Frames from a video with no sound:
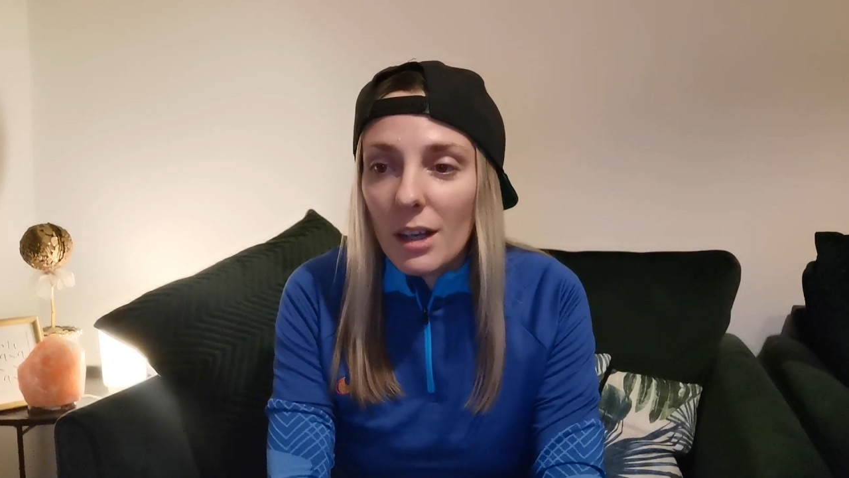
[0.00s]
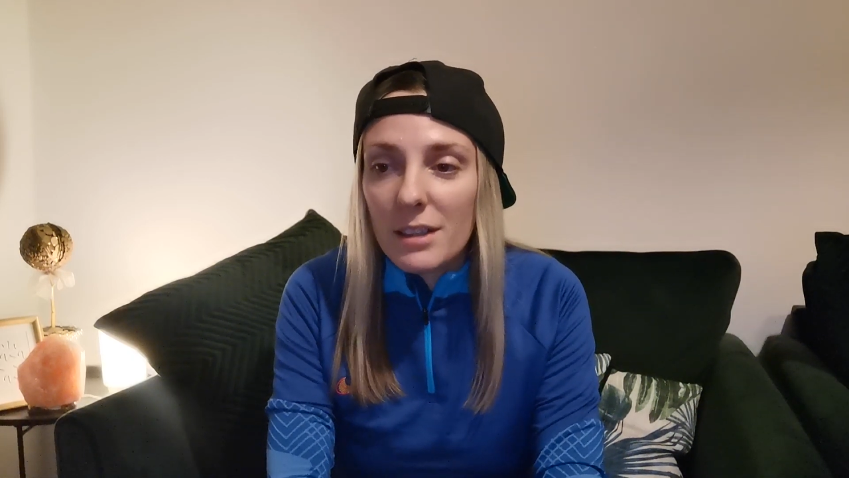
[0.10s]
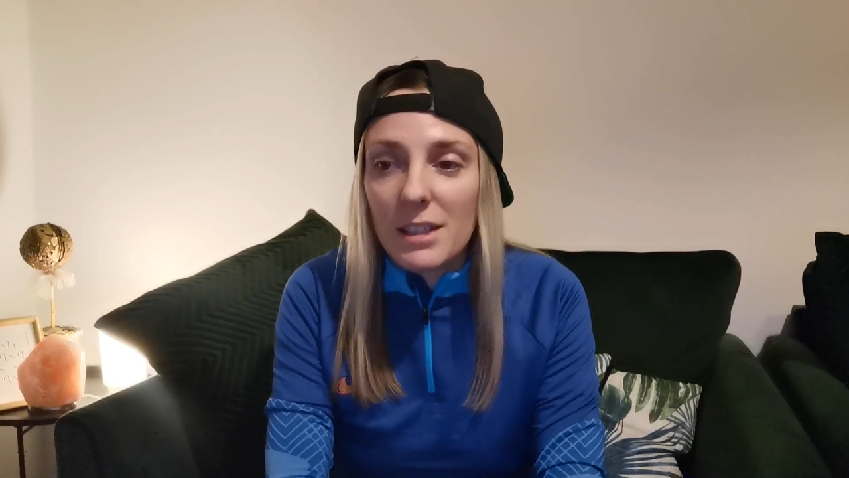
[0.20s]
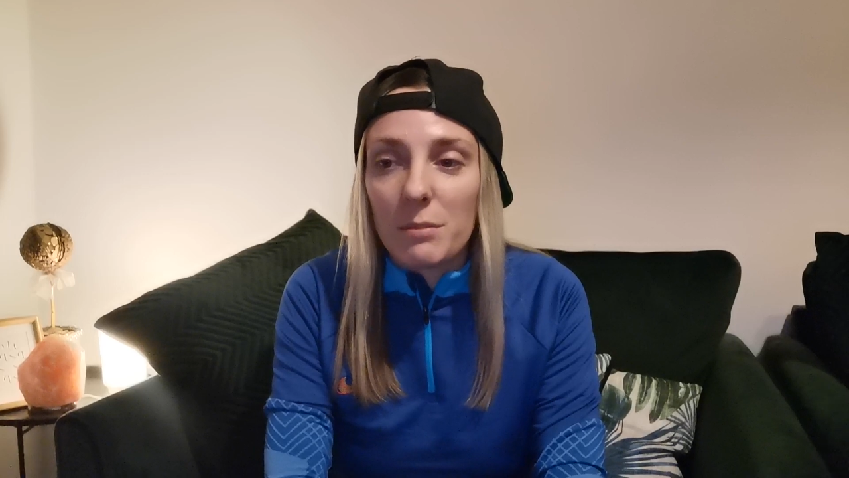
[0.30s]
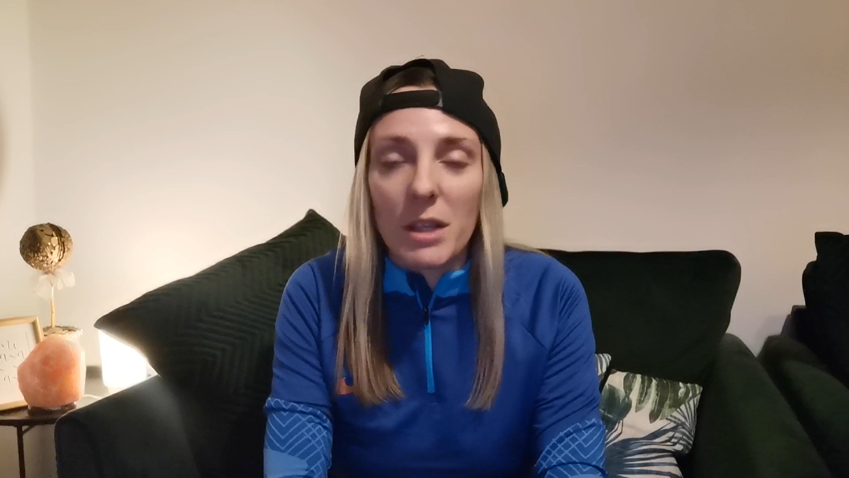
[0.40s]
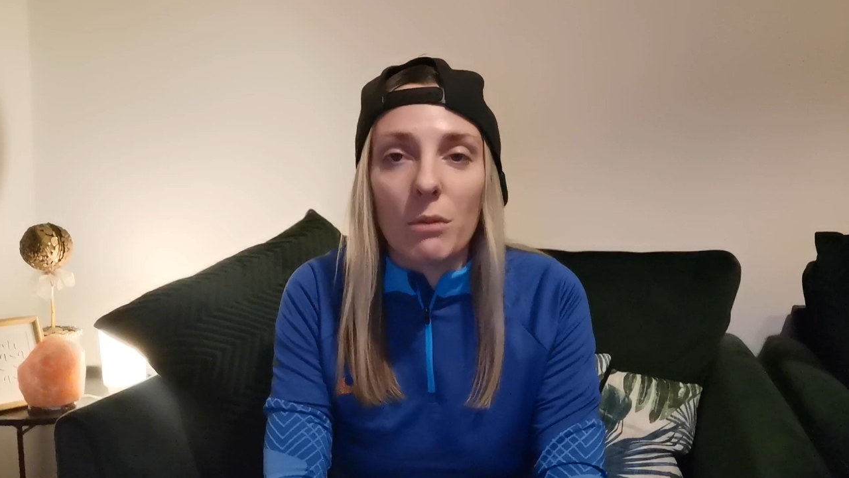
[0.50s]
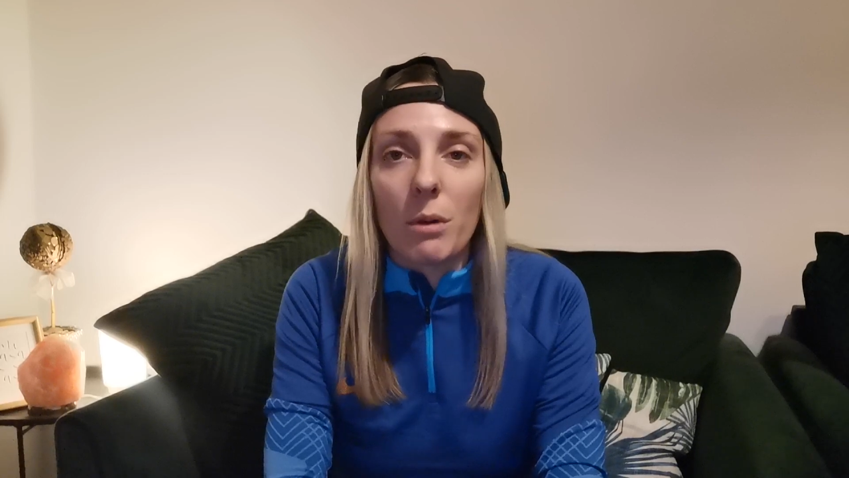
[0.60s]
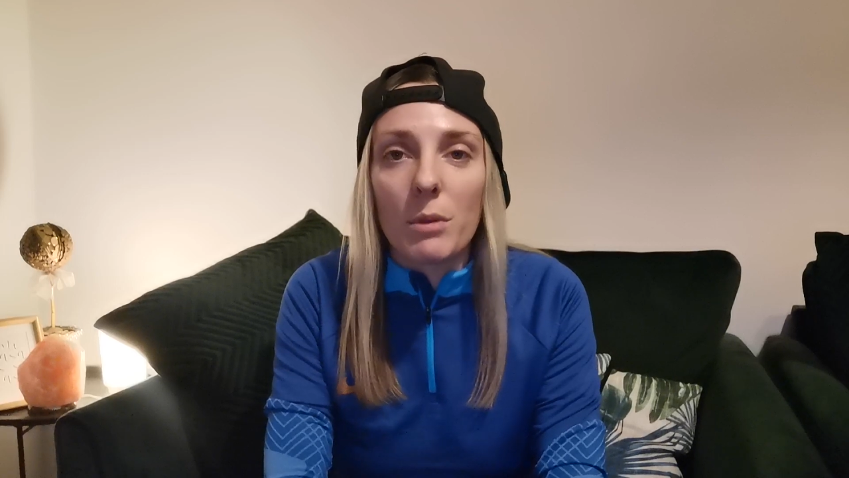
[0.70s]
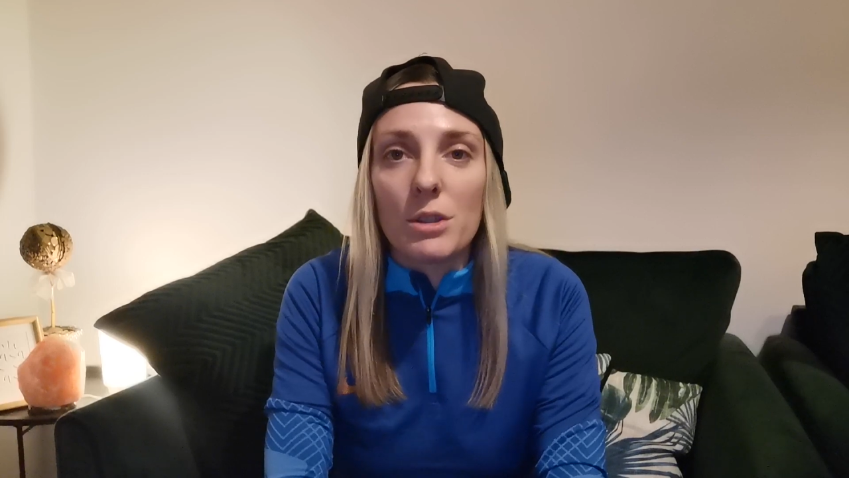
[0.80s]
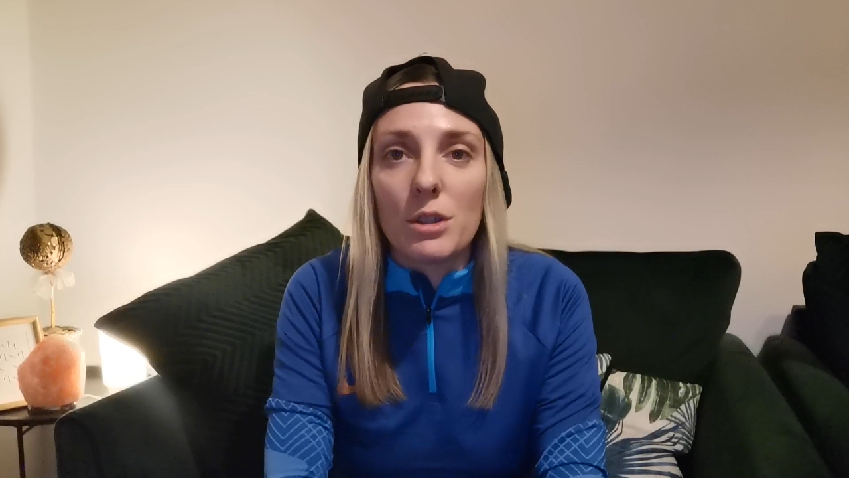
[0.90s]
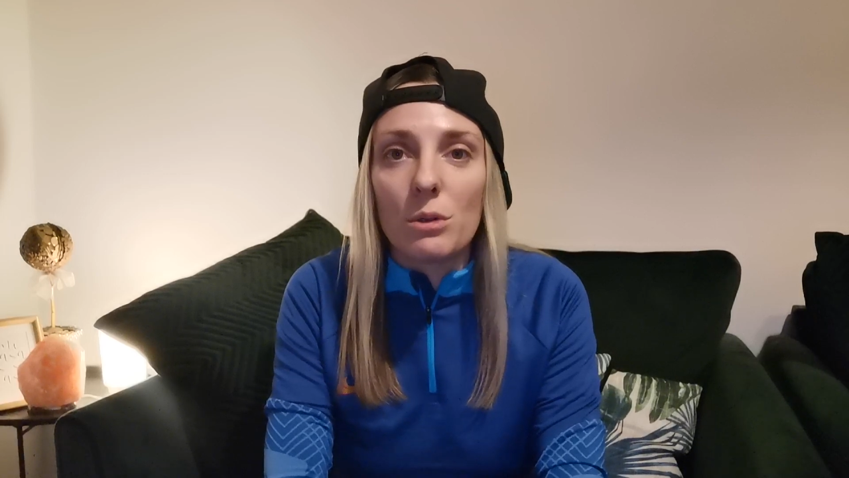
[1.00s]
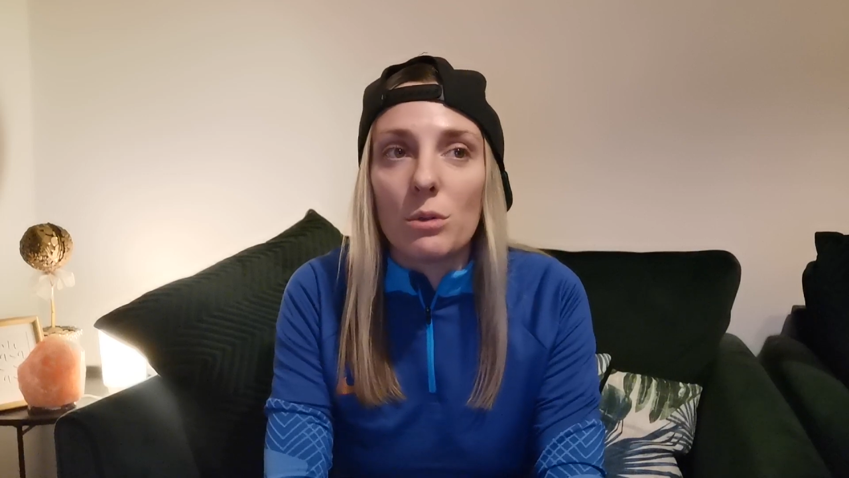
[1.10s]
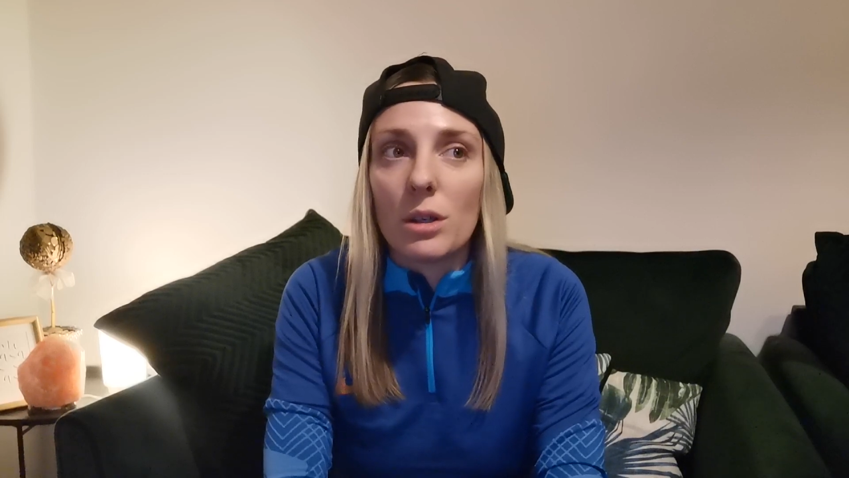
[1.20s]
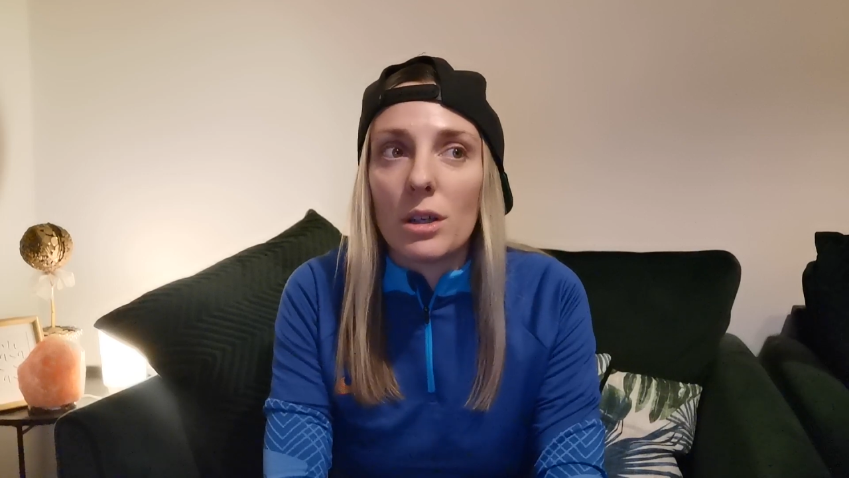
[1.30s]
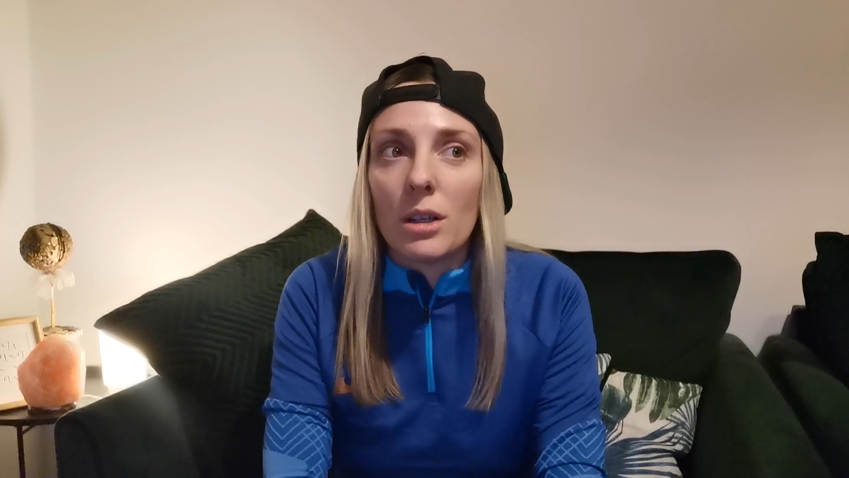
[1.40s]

it seems like when we do